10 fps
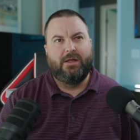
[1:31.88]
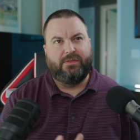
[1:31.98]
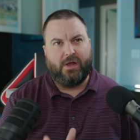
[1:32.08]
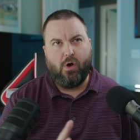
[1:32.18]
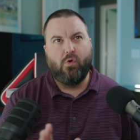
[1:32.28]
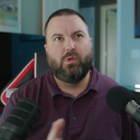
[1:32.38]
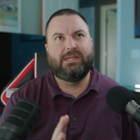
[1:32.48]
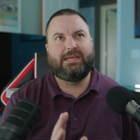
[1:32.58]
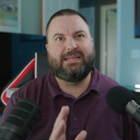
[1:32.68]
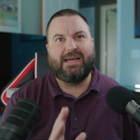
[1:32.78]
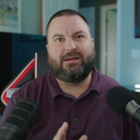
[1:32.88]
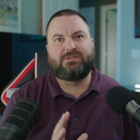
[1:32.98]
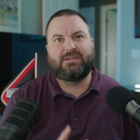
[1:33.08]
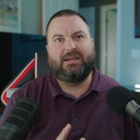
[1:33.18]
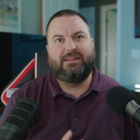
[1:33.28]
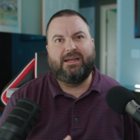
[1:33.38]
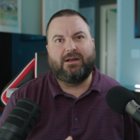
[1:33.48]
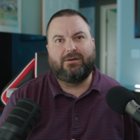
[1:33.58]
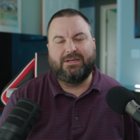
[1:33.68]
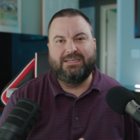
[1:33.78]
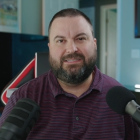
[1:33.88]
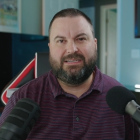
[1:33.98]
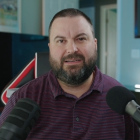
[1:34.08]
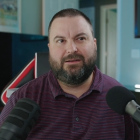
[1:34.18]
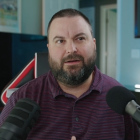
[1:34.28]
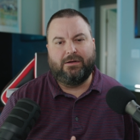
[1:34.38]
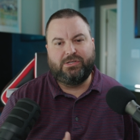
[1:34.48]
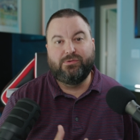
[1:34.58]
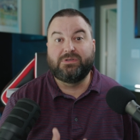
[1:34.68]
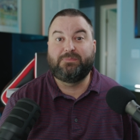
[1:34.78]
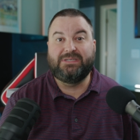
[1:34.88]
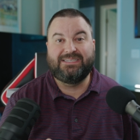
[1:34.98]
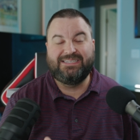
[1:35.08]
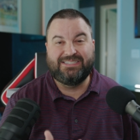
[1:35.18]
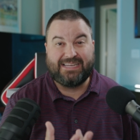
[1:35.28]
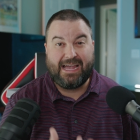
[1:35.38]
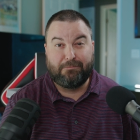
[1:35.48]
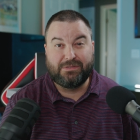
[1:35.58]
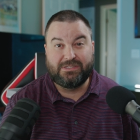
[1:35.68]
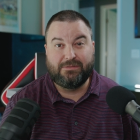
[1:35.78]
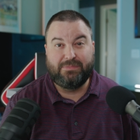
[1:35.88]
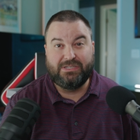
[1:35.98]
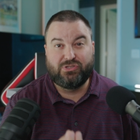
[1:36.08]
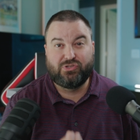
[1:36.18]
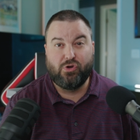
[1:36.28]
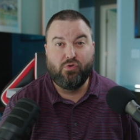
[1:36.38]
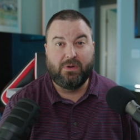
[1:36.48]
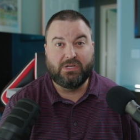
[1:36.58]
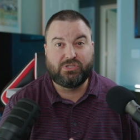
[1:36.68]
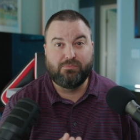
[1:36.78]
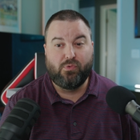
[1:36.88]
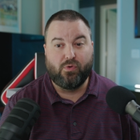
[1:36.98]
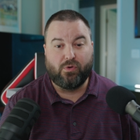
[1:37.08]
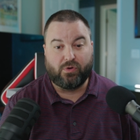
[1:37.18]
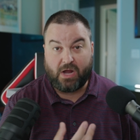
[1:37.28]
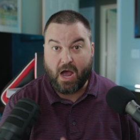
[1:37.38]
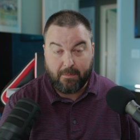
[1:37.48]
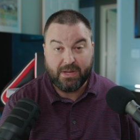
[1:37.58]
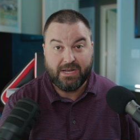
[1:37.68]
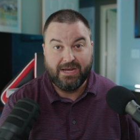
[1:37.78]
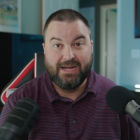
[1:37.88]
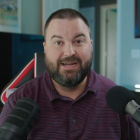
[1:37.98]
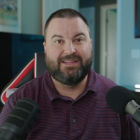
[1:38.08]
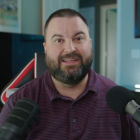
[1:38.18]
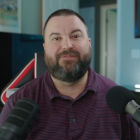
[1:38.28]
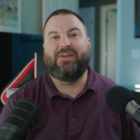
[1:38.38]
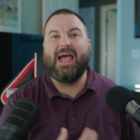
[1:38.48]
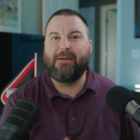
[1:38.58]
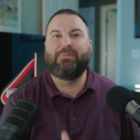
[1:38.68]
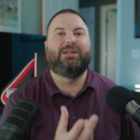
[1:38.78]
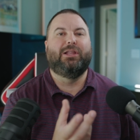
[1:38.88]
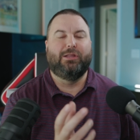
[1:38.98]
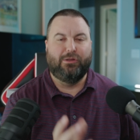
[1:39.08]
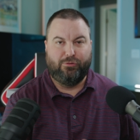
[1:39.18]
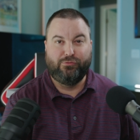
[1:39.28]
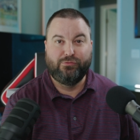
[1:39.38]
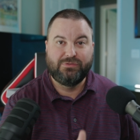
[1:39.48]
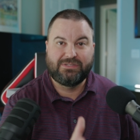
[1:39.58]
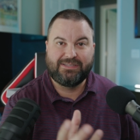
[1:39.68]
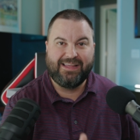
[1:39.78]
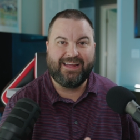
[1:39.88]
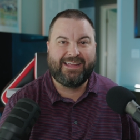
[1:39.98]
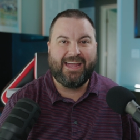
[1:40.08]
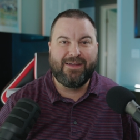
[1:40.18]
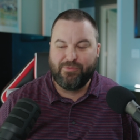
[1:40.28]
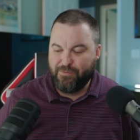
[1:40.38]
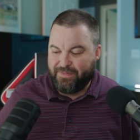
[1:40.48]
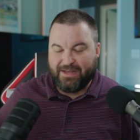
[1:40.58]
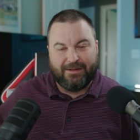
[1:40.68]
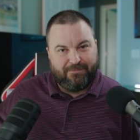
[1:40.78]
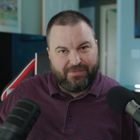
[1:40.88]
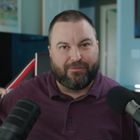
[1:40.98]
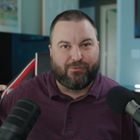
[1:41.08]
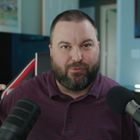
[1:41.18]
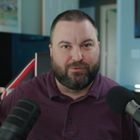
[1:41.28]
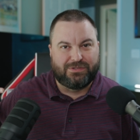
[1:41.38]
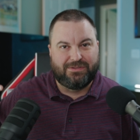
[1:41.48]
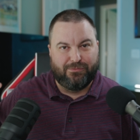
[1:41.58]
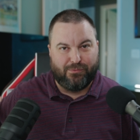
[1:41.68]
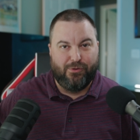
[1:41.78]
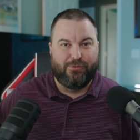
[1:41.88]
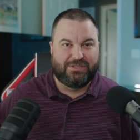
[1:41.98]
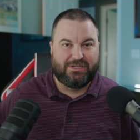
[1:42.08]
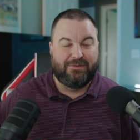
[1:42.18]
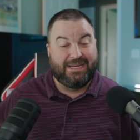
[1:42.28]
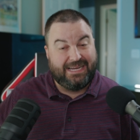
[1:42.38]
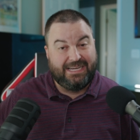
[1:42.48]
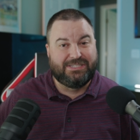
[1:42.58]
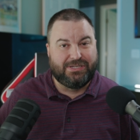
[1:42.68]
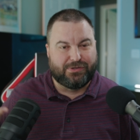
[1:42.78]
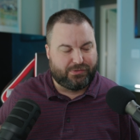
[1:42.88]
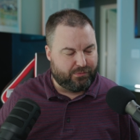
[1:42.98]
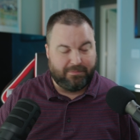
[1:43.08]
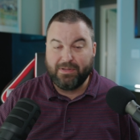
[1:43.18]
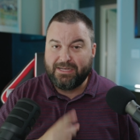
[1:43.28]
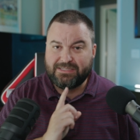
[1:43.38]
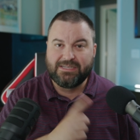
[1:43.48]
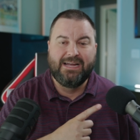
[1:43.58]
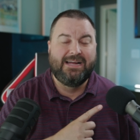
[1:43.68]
The only downside there is uh, USB C just happens to be so much more common that if you happen to lose that cable, then of course the Rode is going to be easier to replace